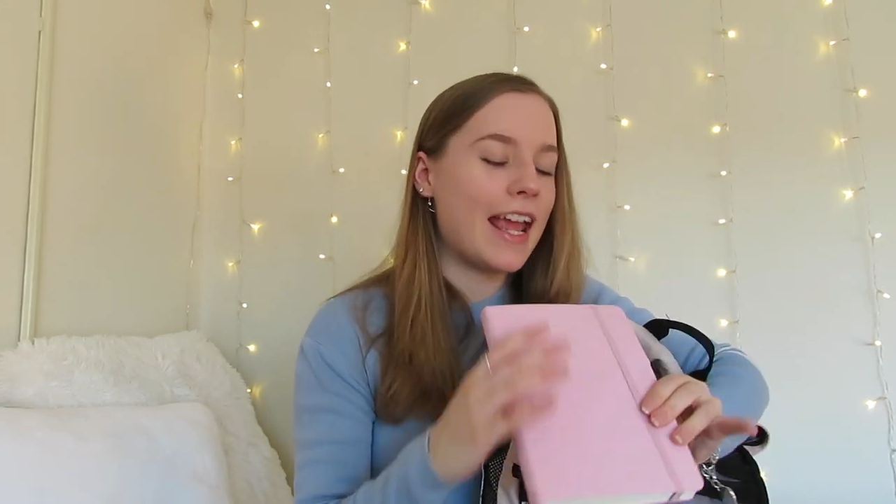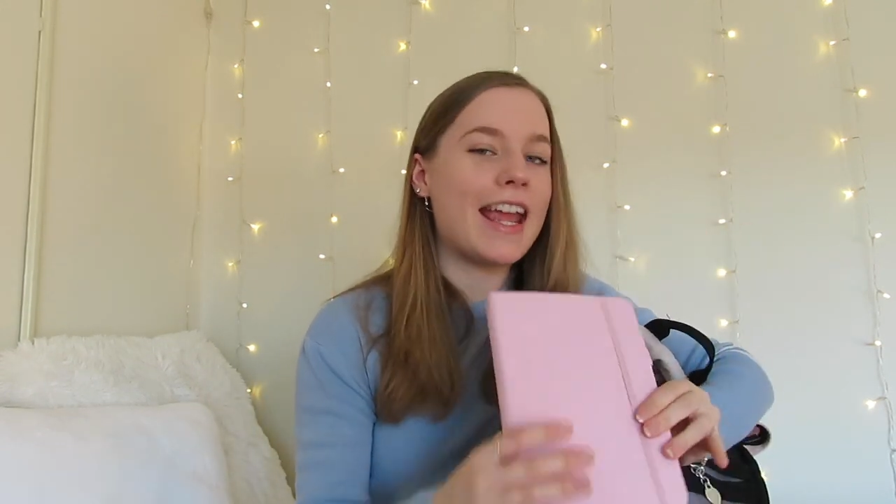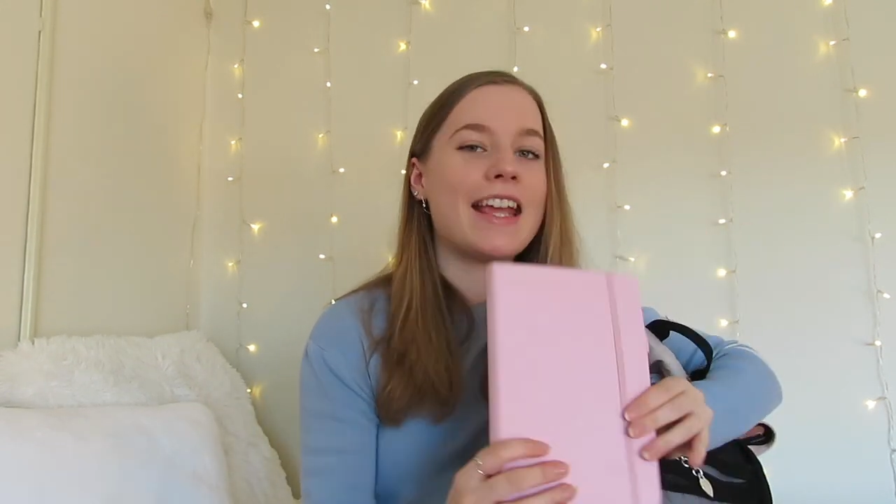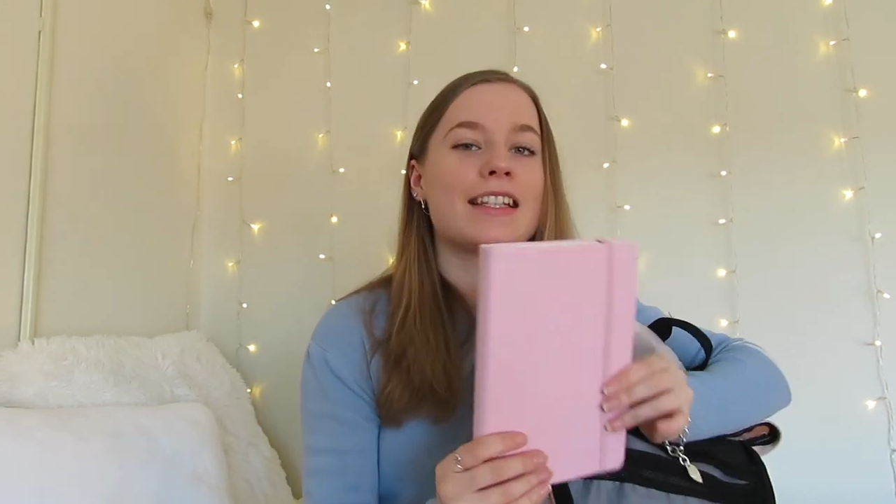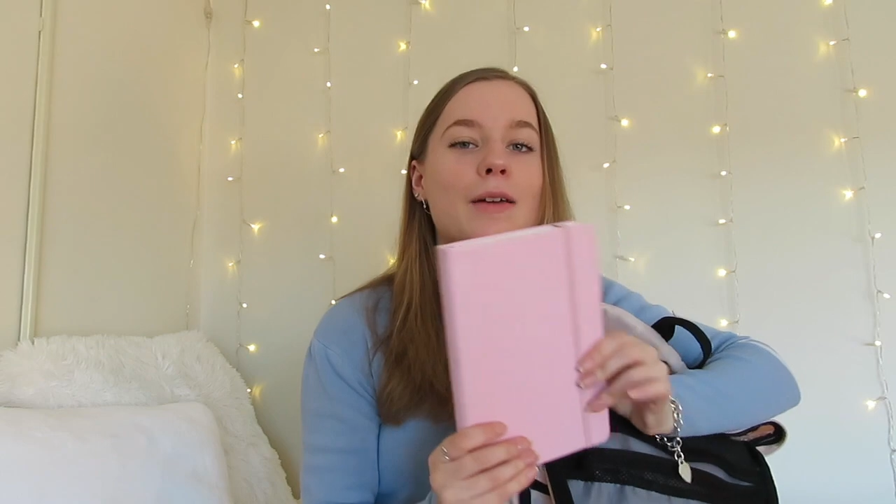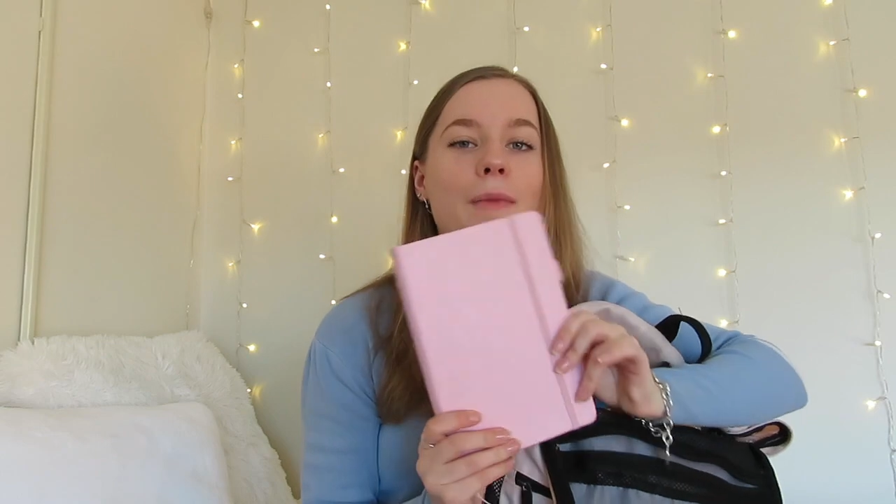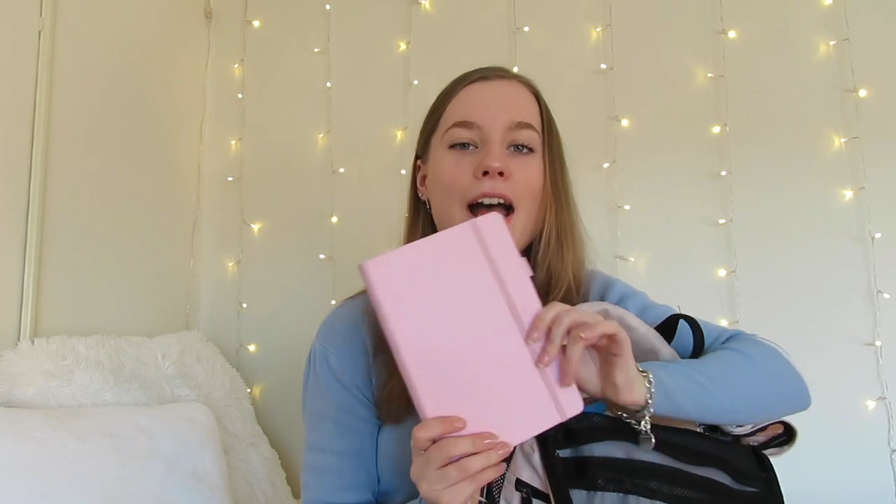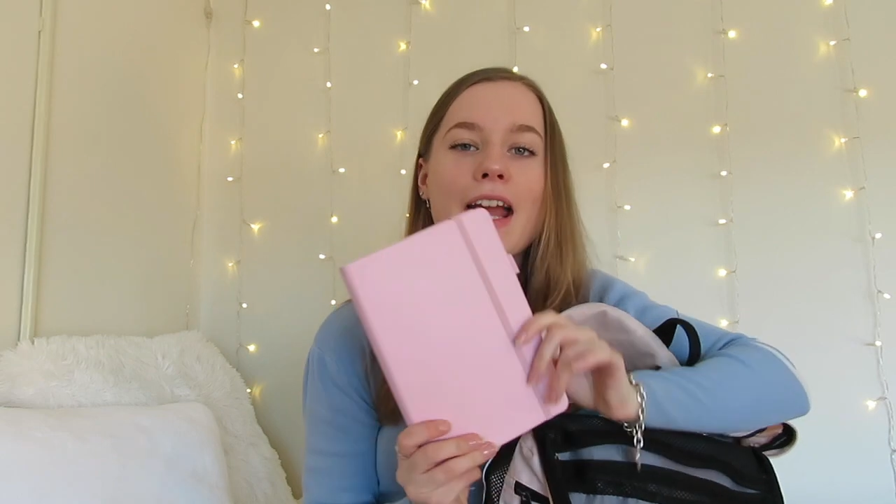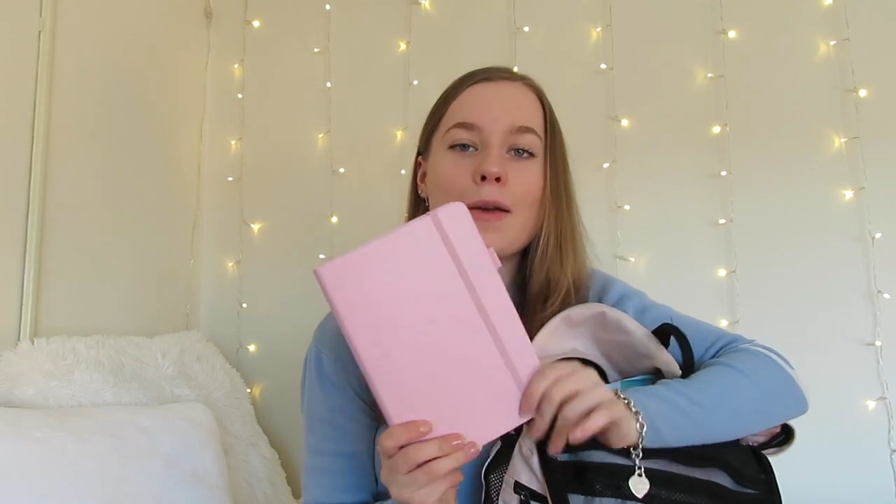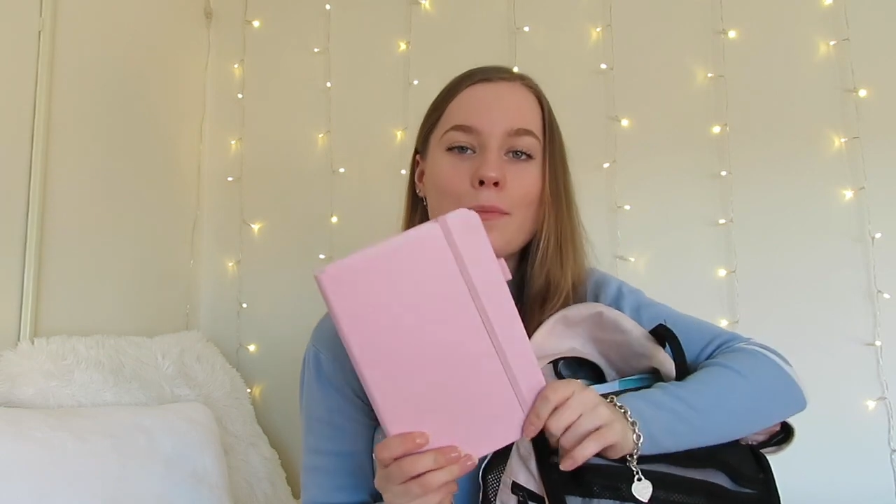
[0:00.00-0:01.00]
is
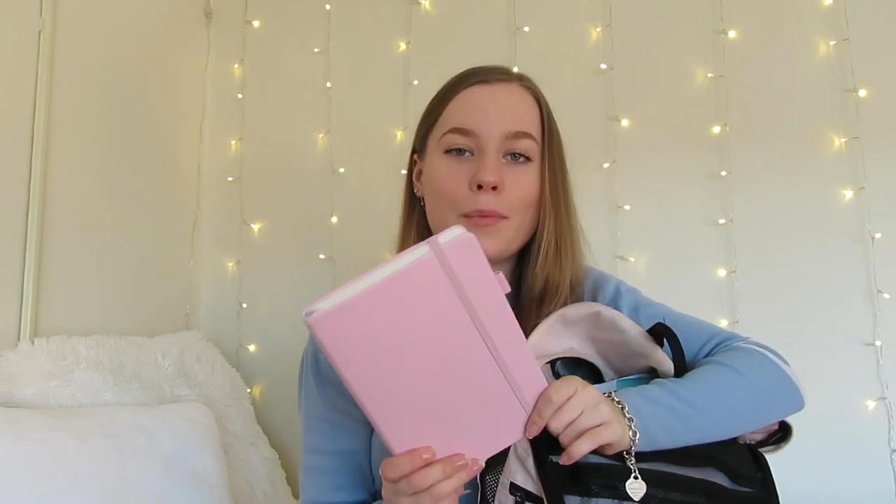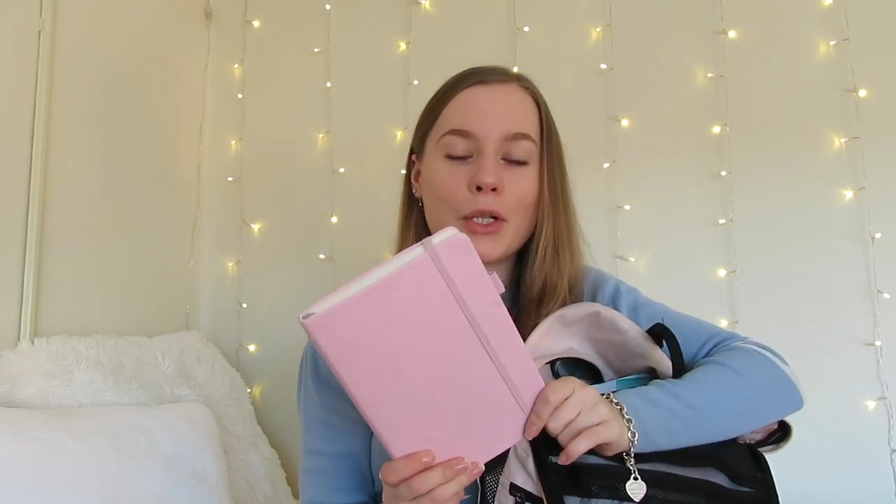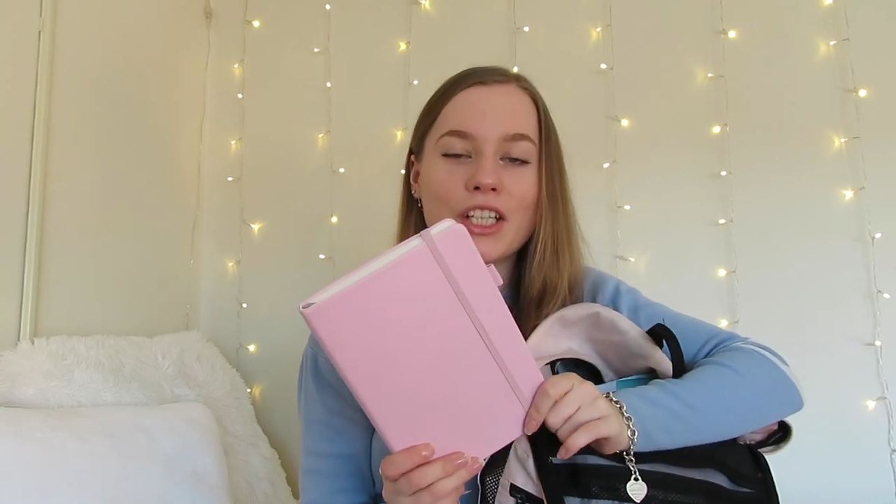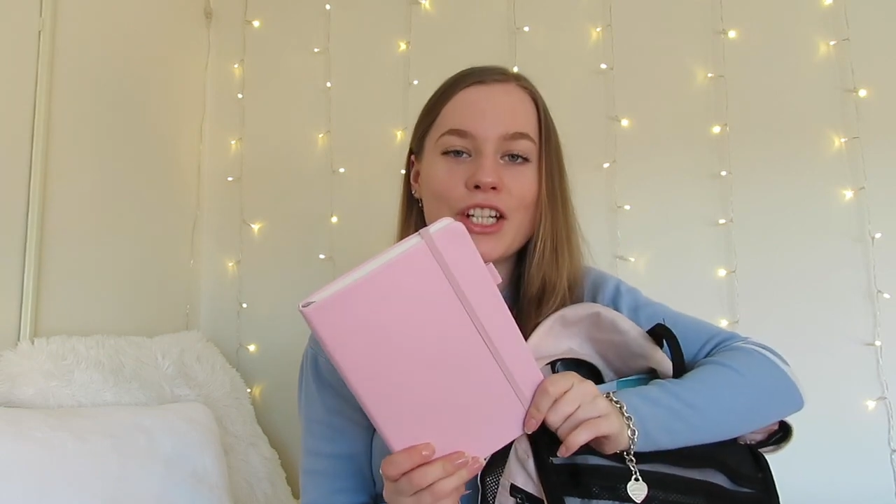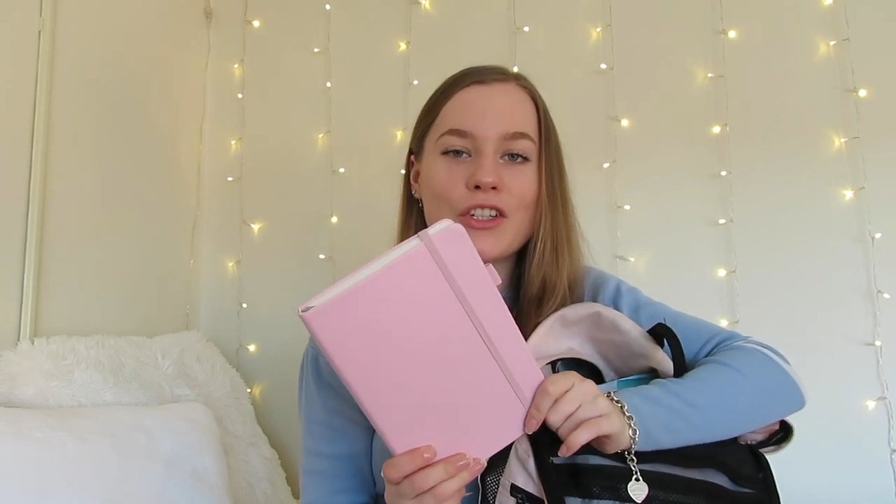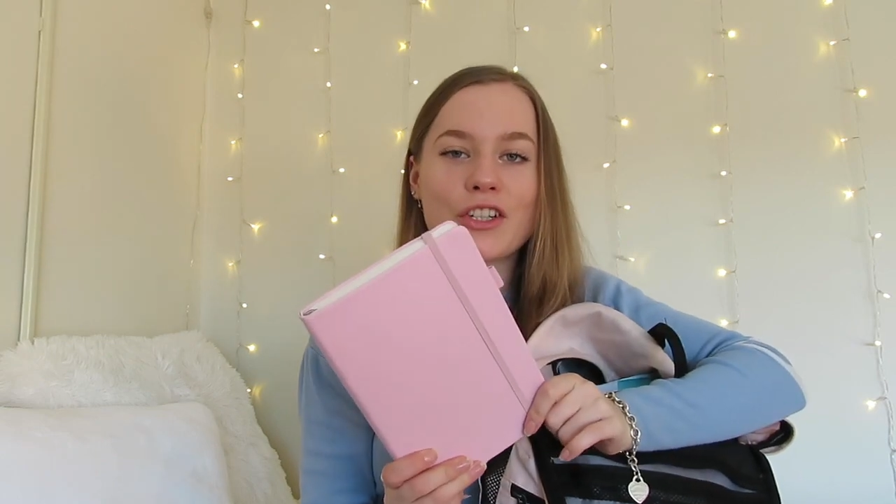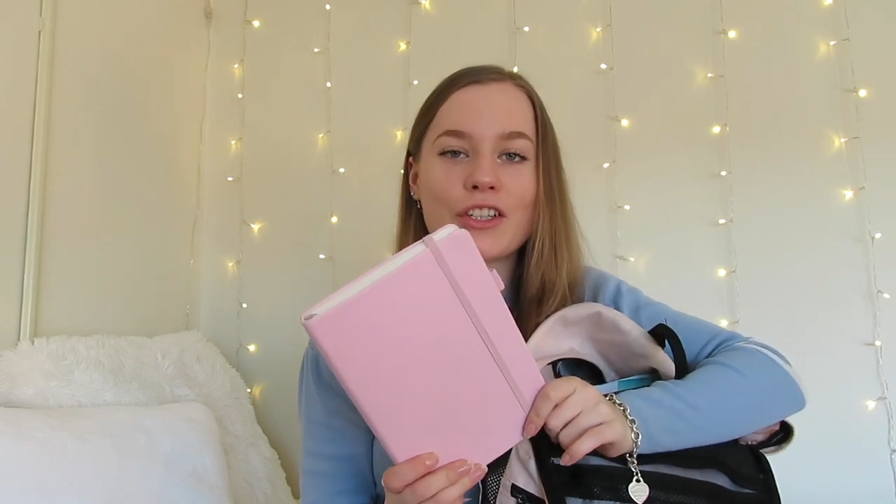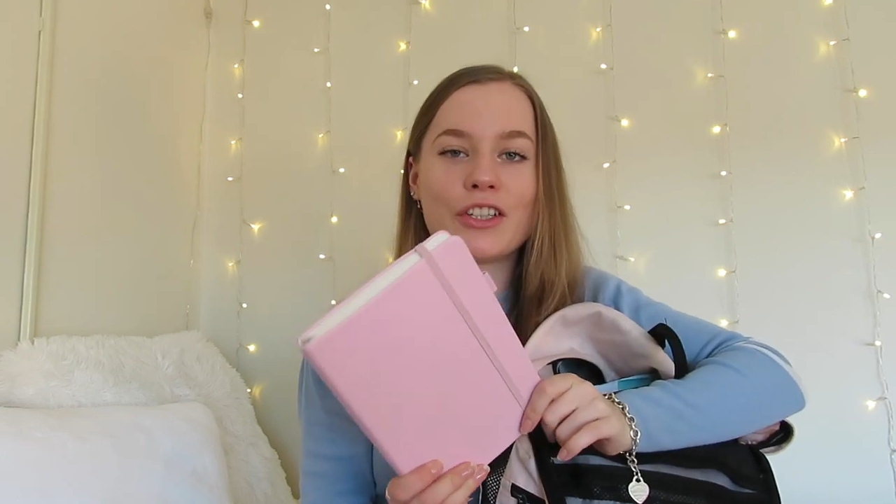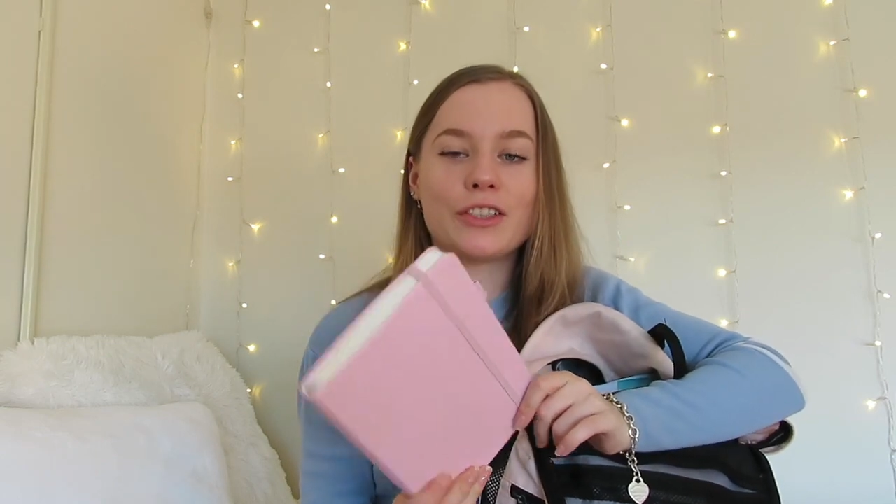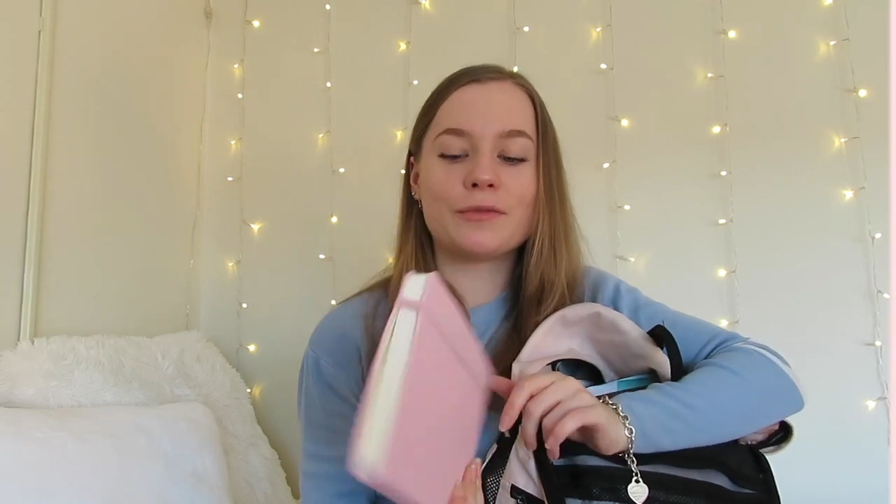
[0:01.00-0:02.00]
my bullet
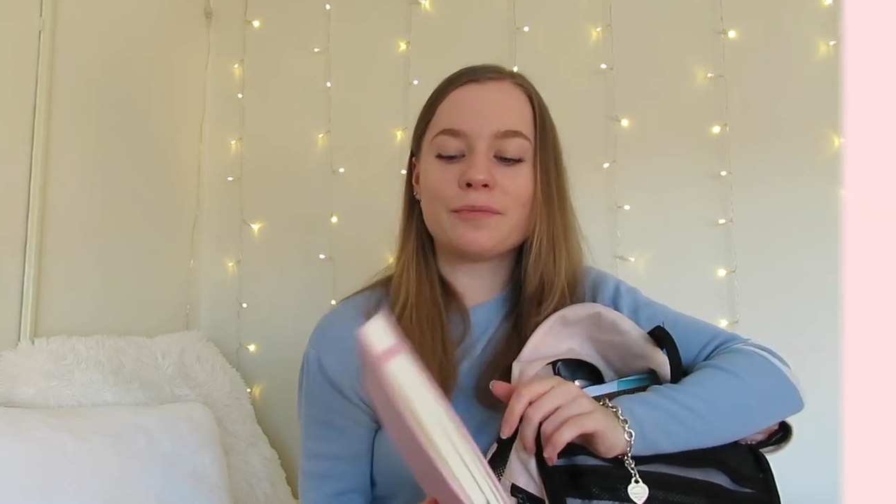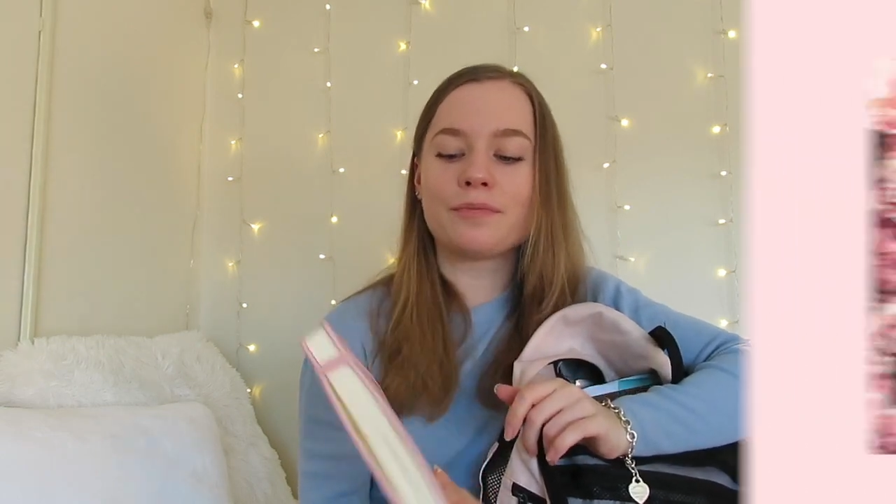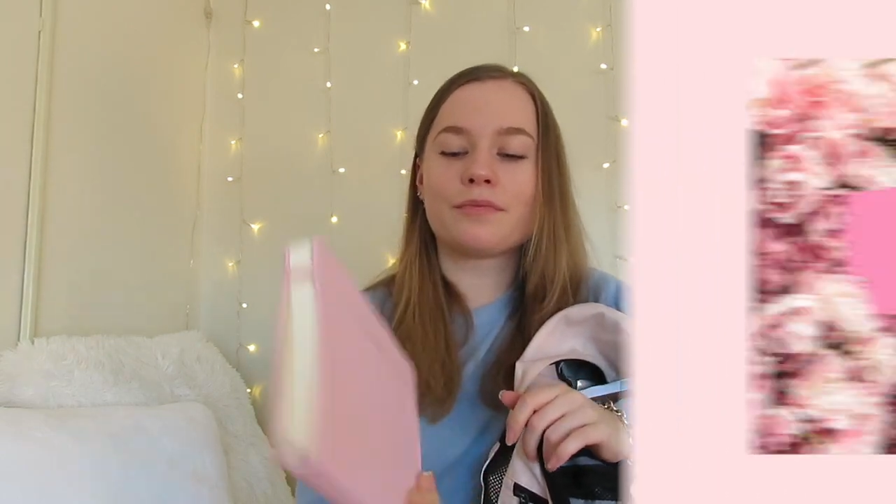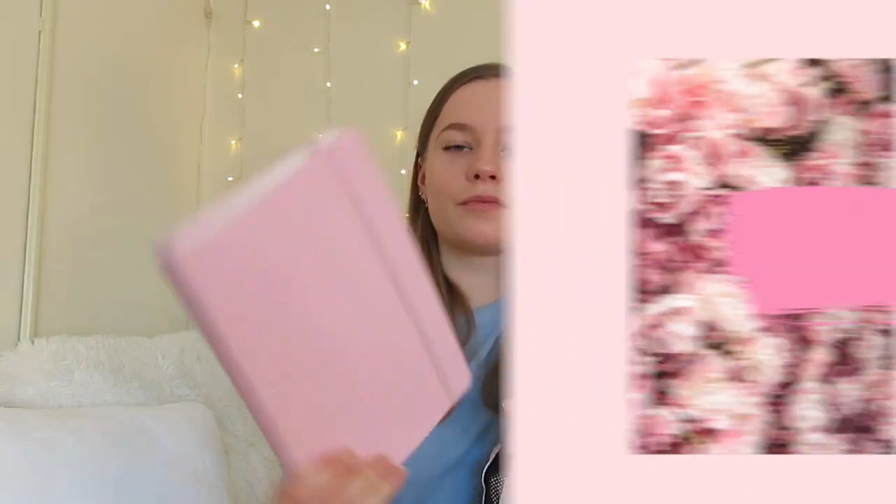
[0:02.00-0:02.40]
journal.